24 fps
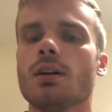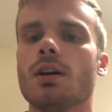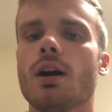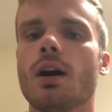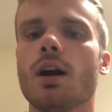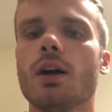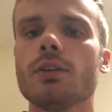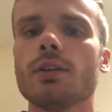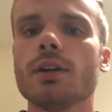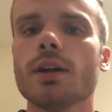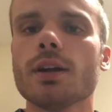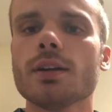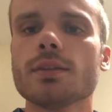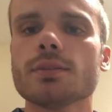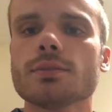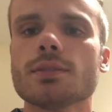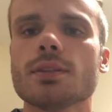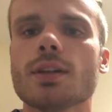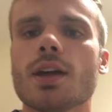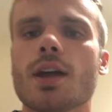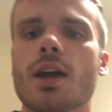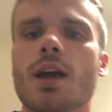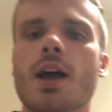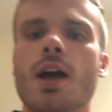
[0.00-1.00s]
All right.
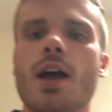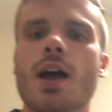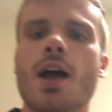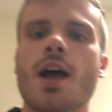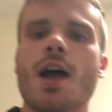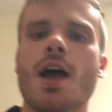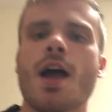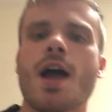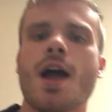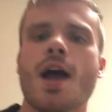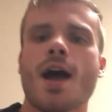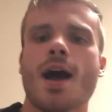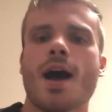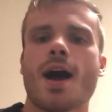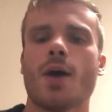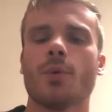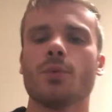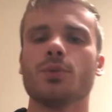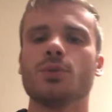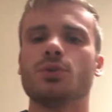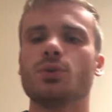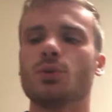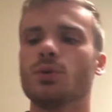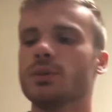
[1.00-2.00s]
How
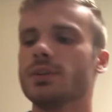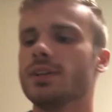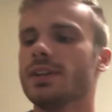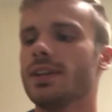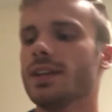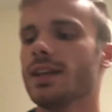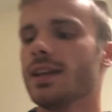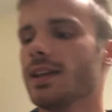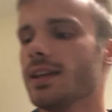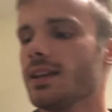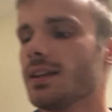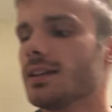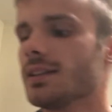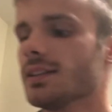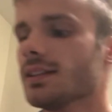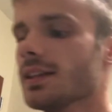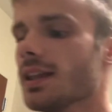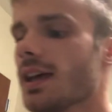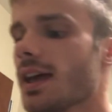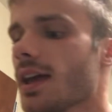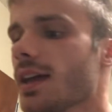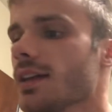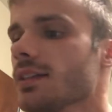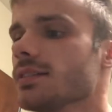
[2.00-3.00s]
we doing today,
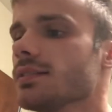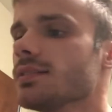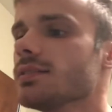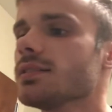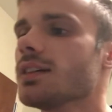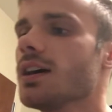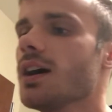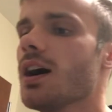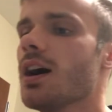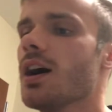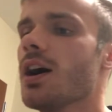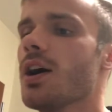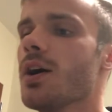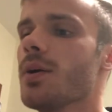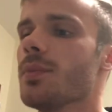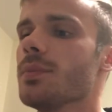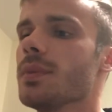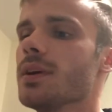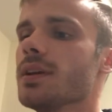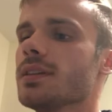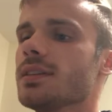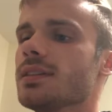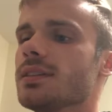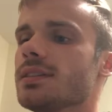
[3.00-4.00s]
class?
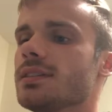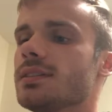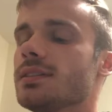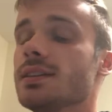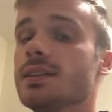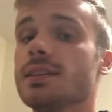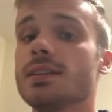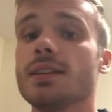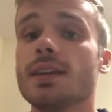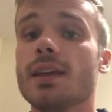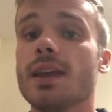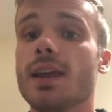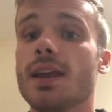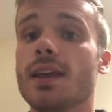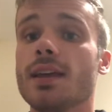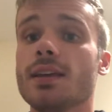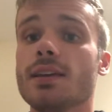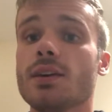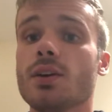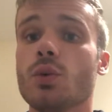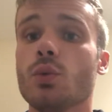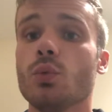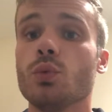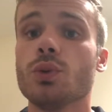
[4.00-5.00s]

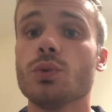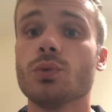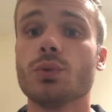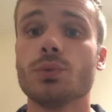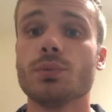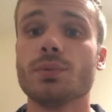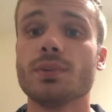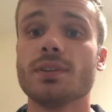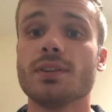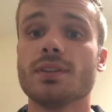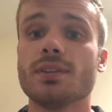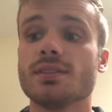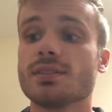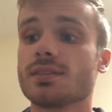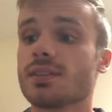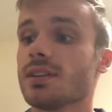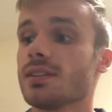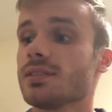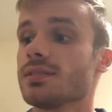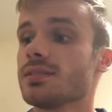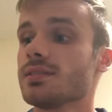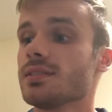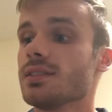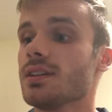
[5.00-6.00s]
Today we will be
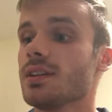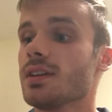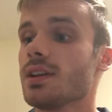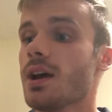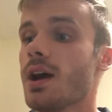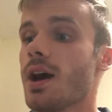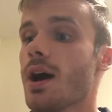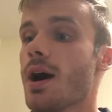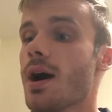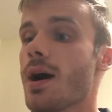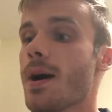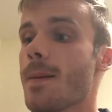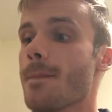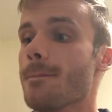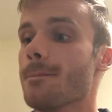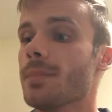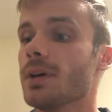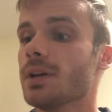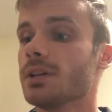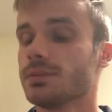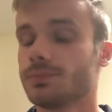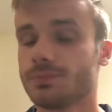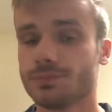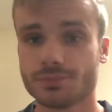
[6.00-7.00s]
discussing
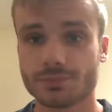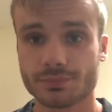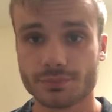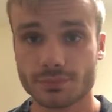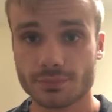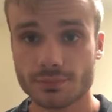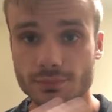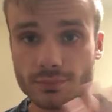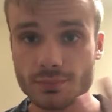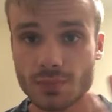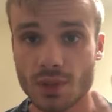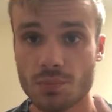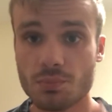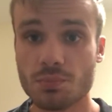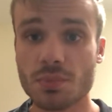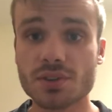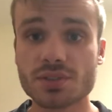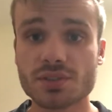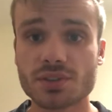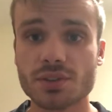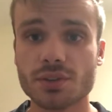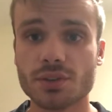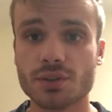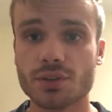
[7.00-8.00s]

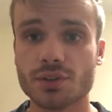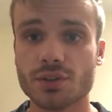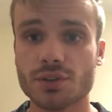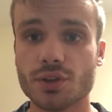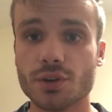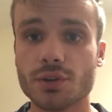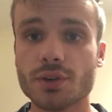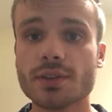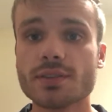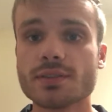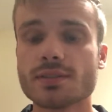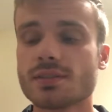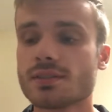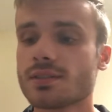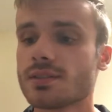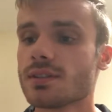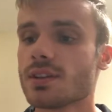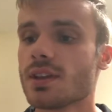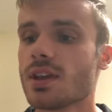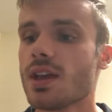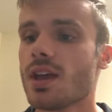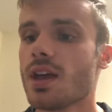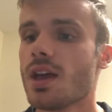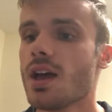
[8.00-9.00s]
muscular endurance
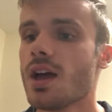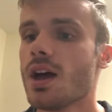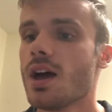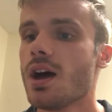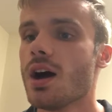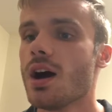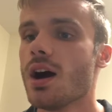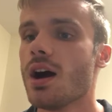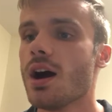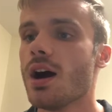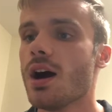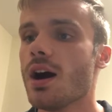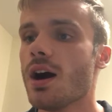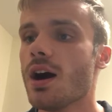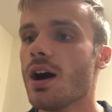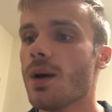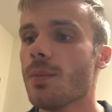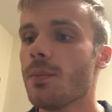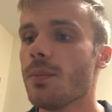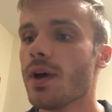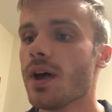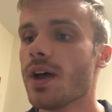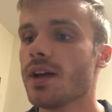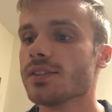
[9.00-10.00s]

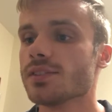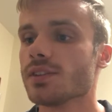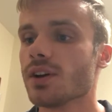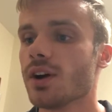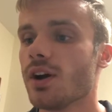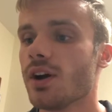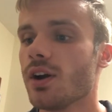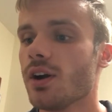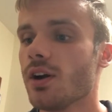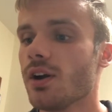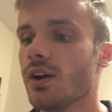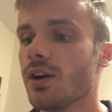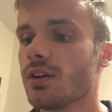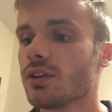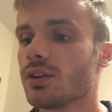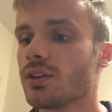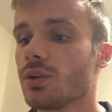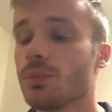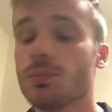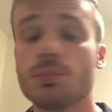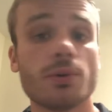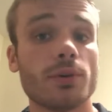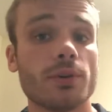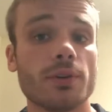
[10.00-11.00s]
as our
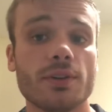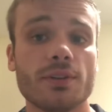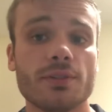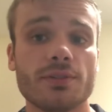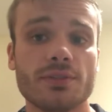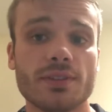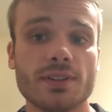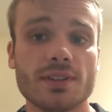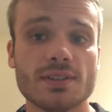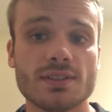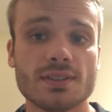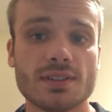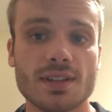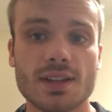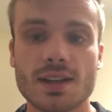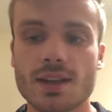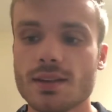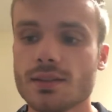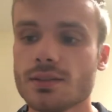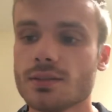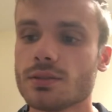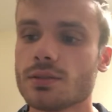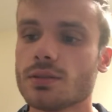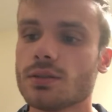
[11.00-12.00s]
component of fitness
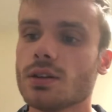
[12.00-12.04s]
today.